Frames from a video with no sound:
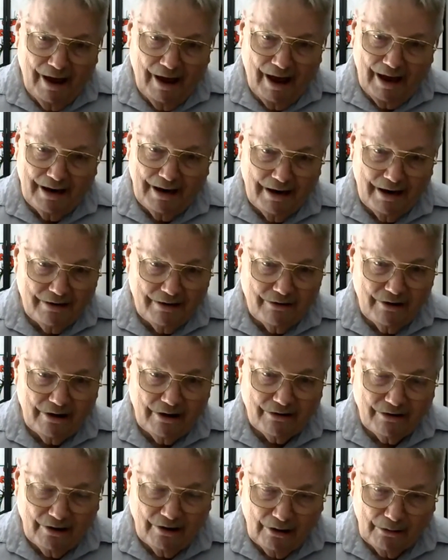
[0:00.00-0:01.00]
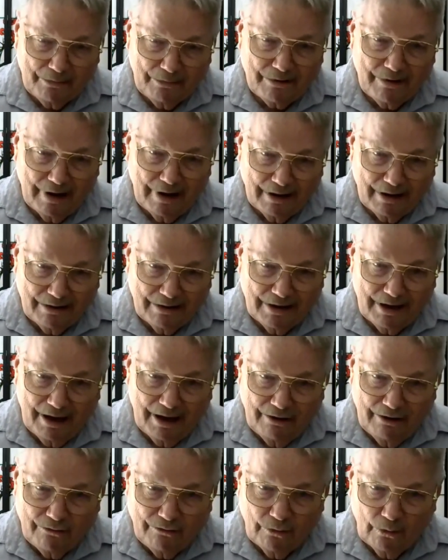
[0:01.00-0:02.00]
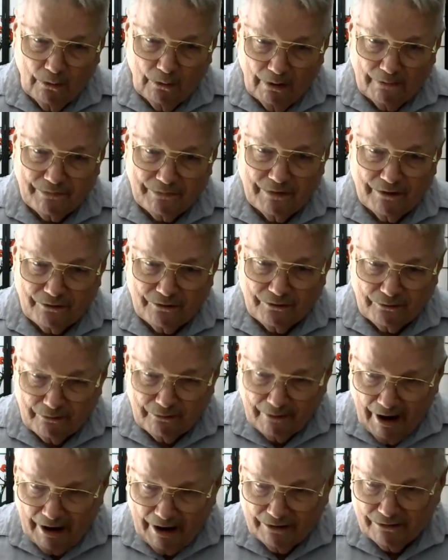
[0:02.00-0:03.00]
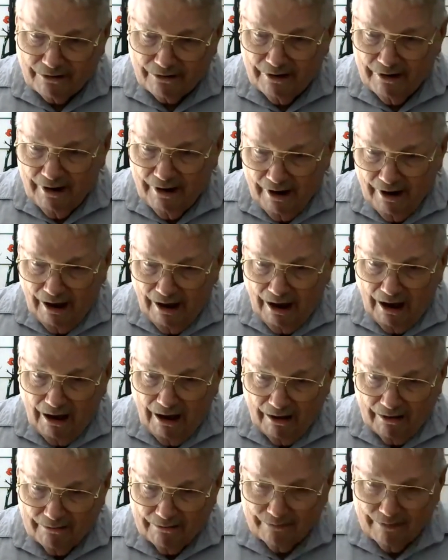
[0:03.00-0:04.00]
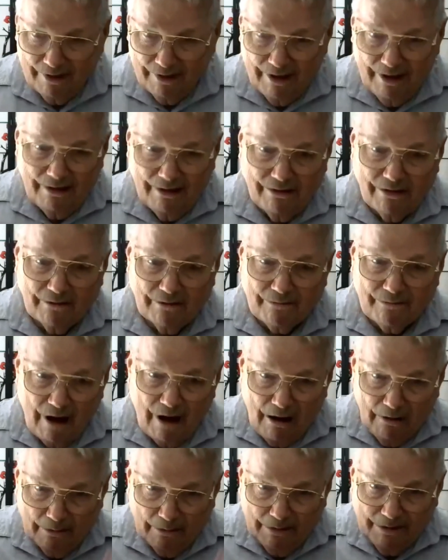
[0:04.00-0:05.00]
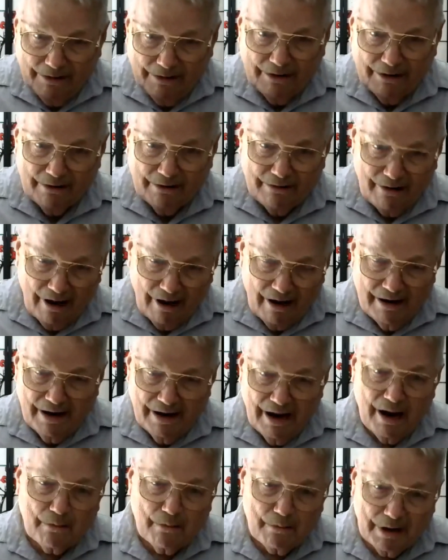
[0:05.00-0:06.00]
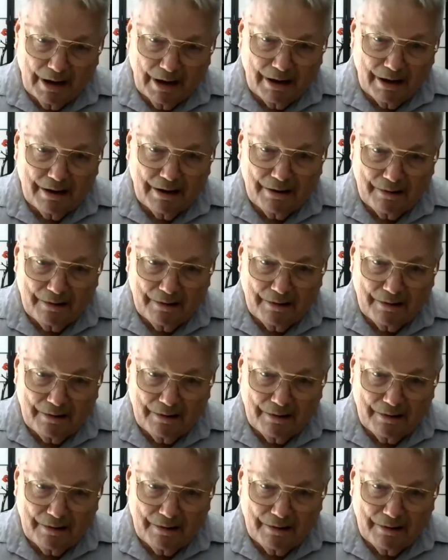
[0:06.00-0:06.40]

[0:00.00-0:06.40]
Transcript: and it just helps take the edge off the stress of the volunteer dynamic